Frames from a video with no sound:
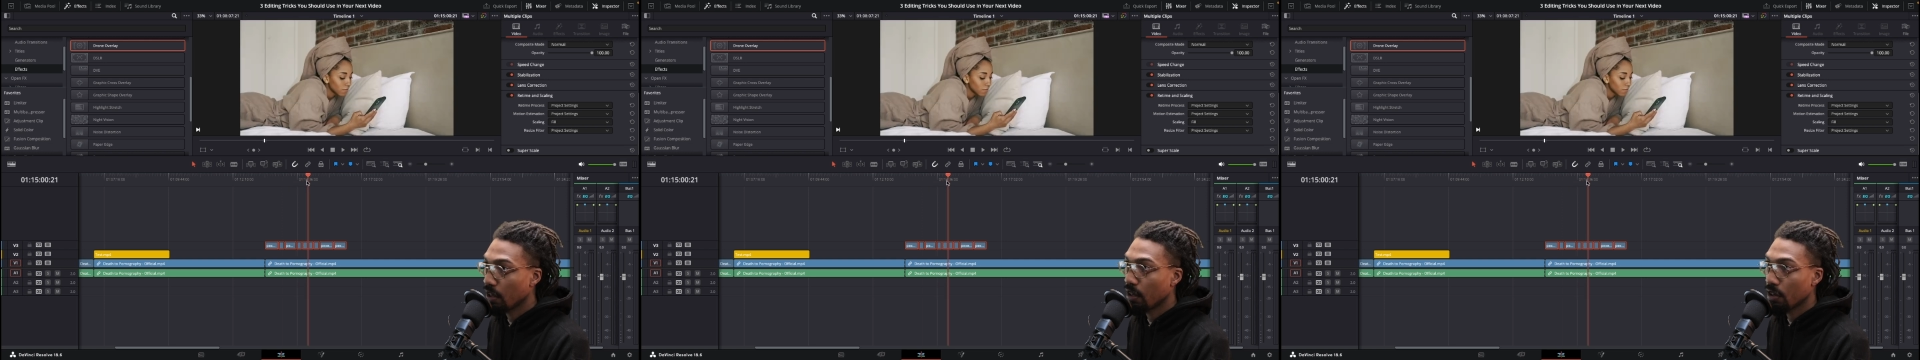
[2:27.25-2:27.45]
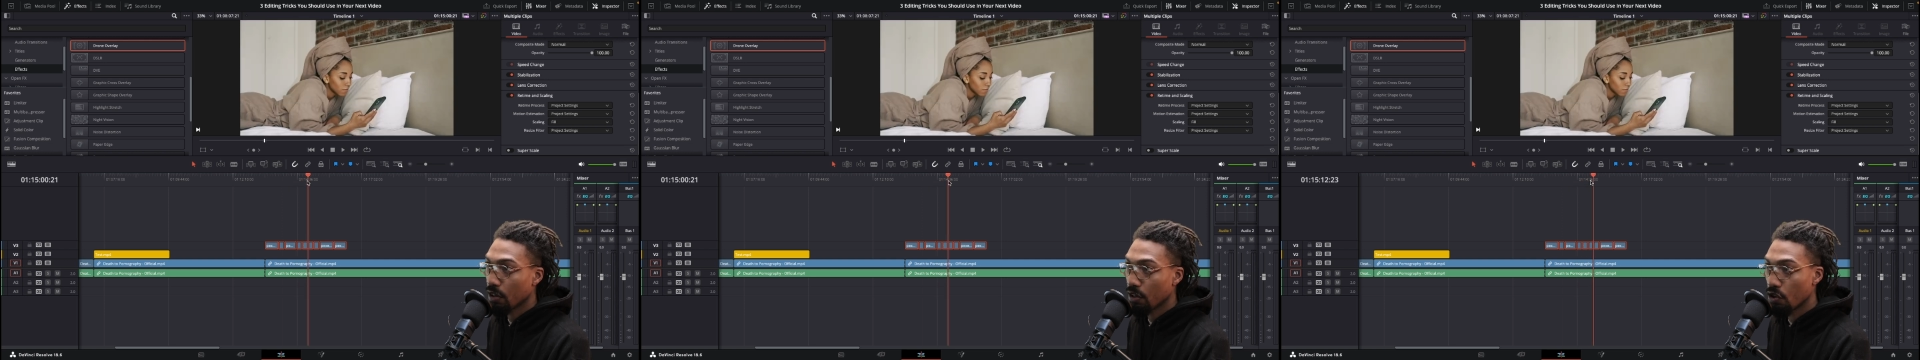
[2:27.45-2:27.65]

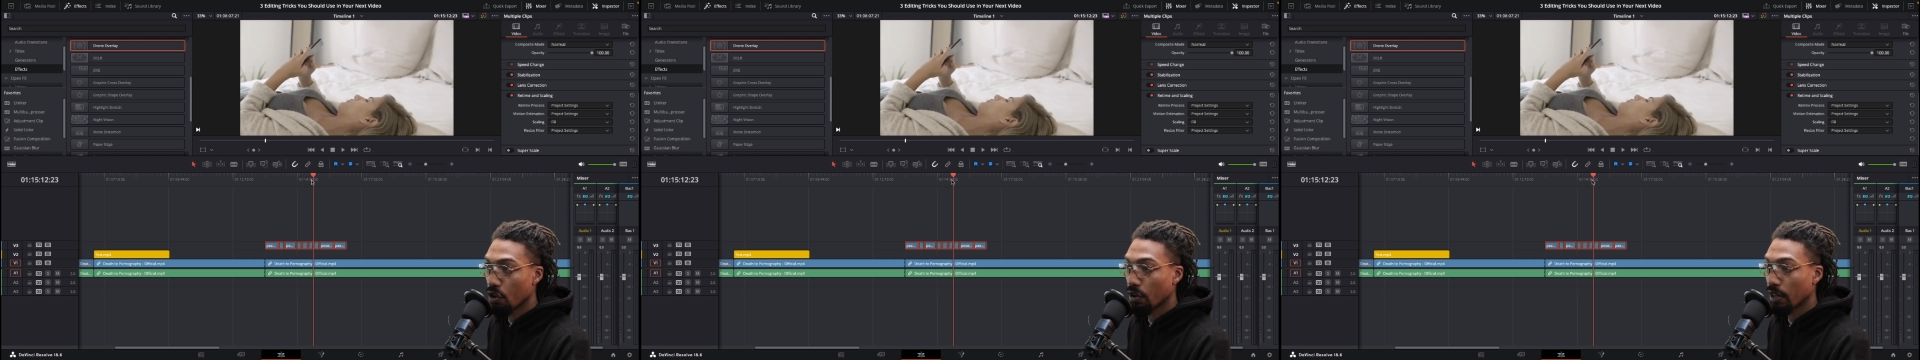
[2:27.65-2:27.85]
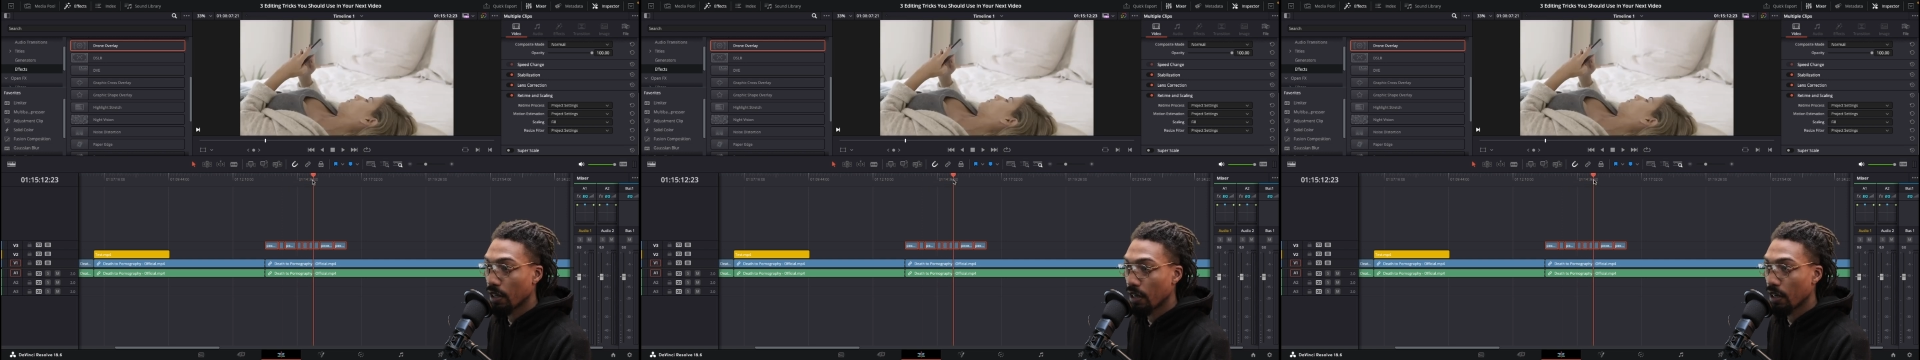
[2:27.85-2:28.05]
you know,
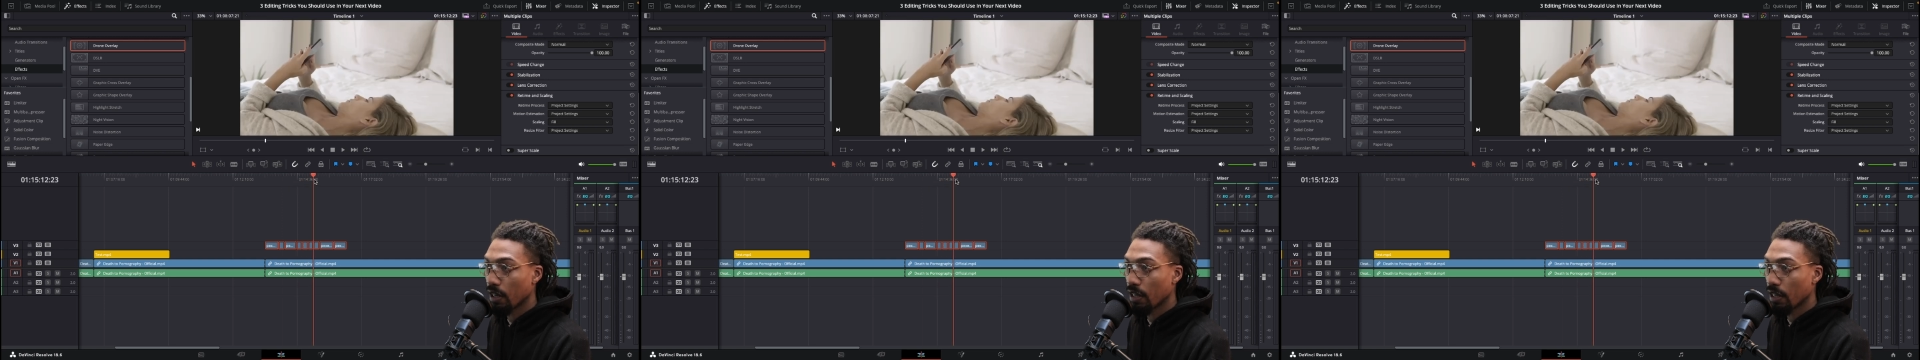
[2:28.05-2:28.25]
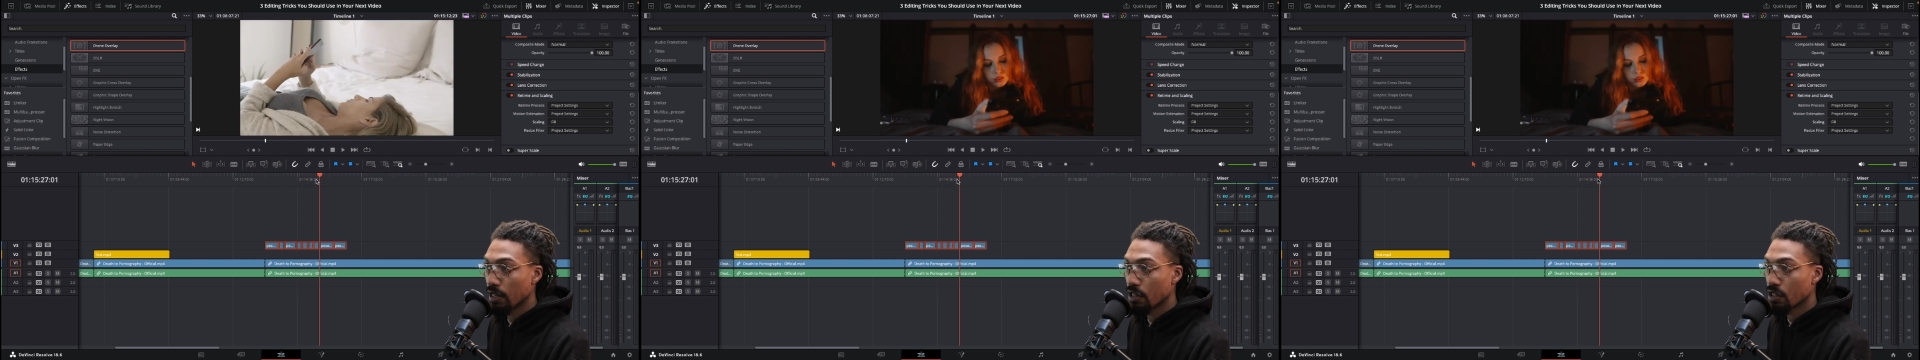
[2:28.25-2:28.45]
get it
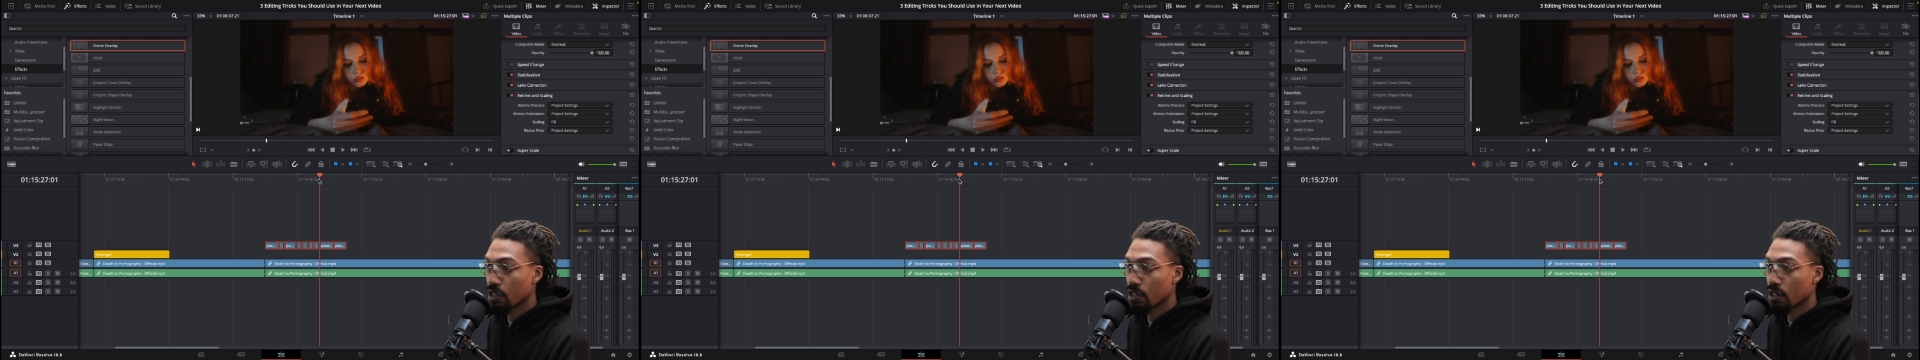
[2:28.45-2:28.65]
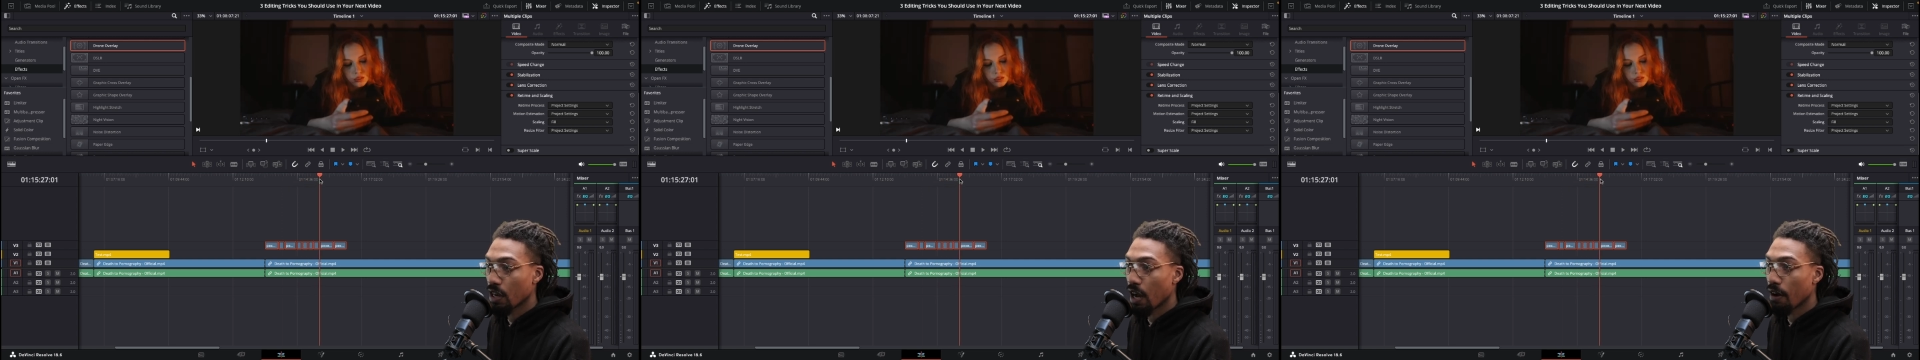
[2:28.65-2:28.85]
each
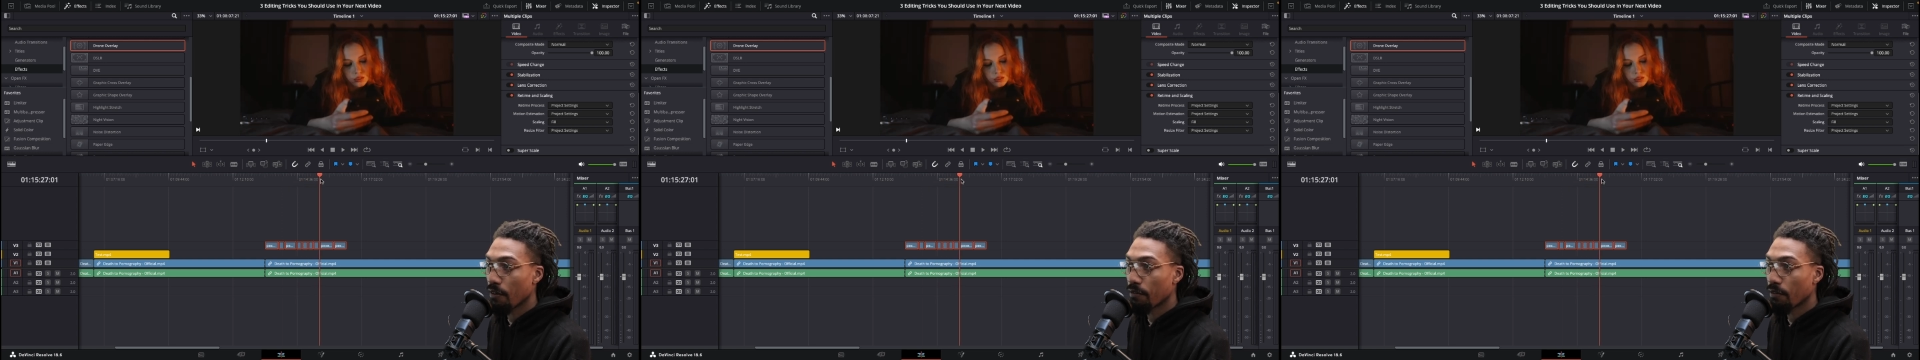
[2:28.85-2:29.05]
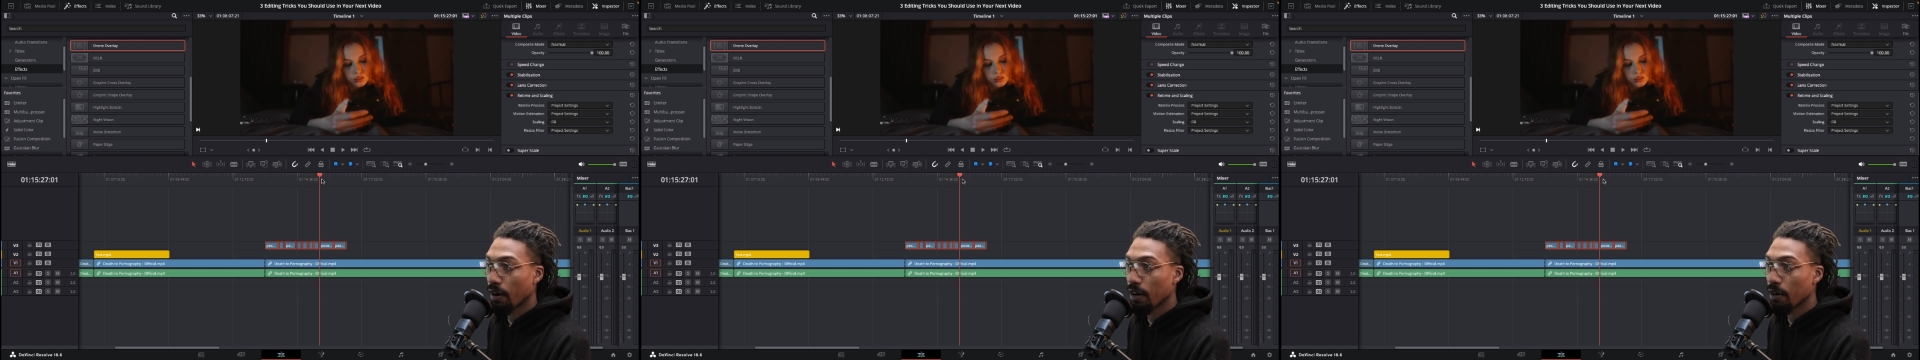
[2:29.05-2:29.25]
shot
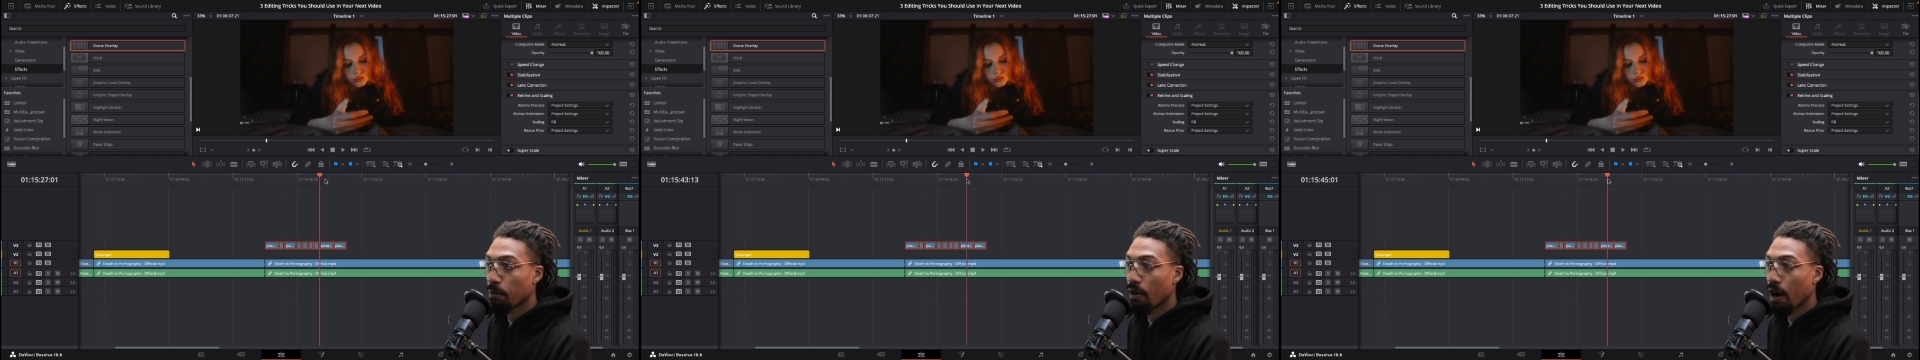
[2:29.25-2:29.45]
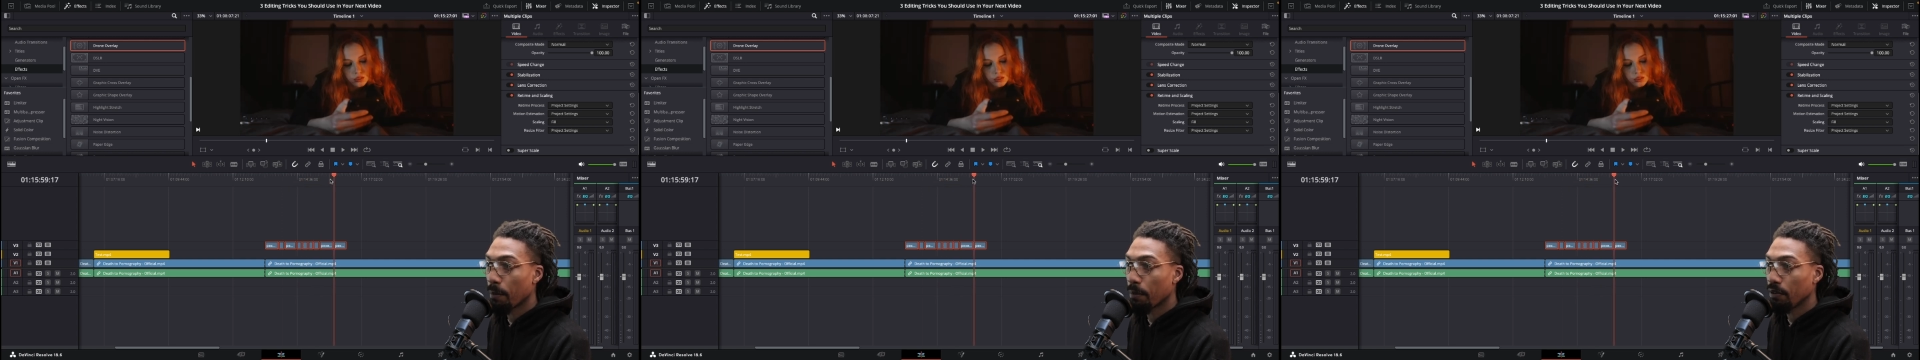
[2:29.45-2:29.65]
framed
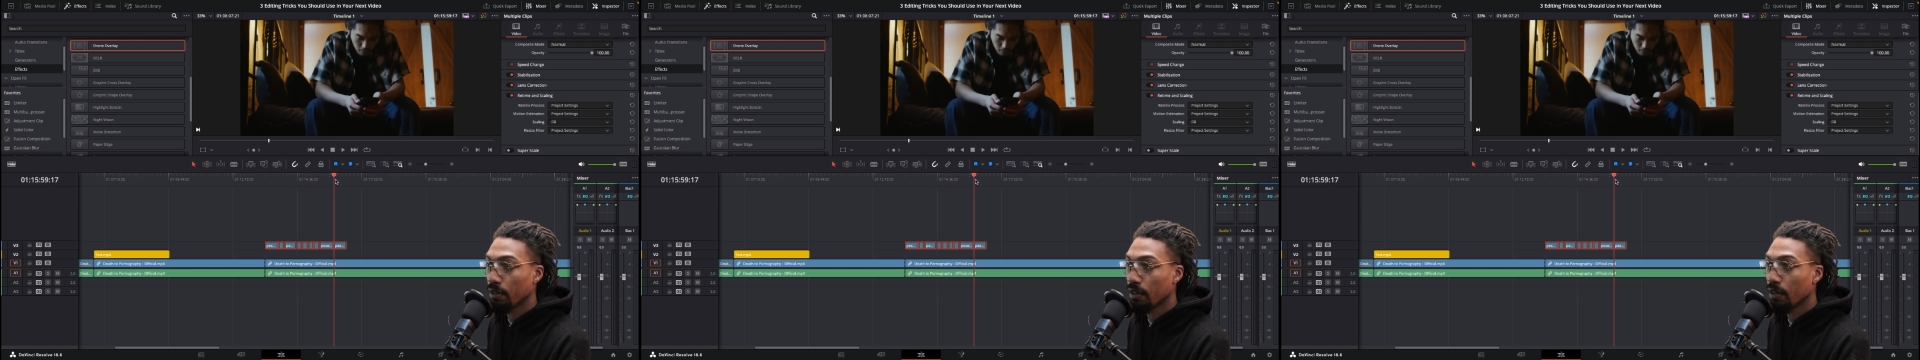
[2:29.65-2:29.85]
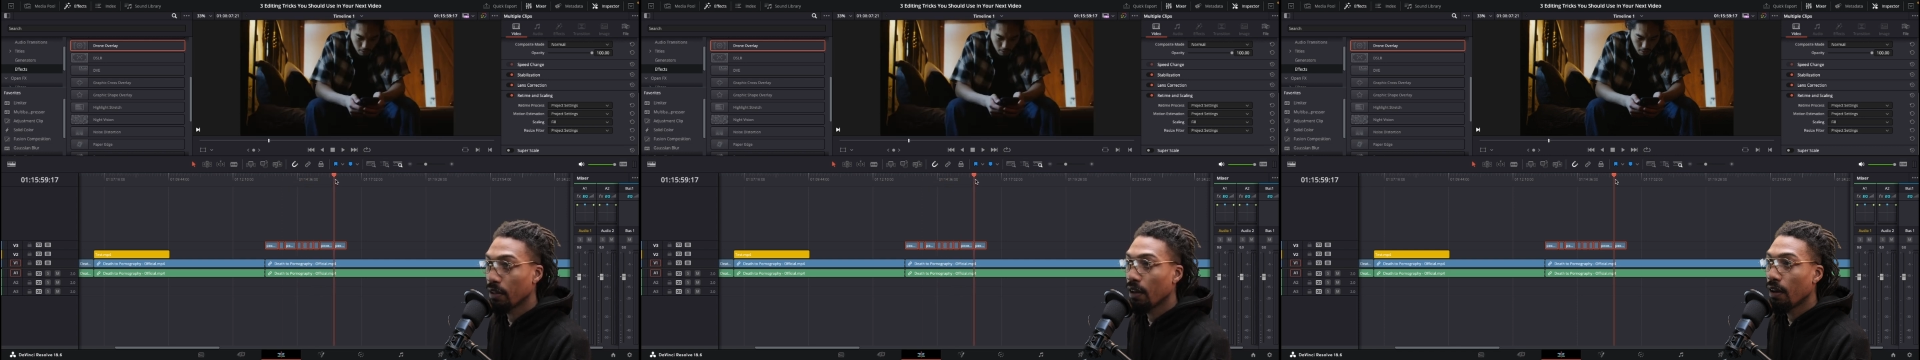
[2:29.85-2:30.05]
properly.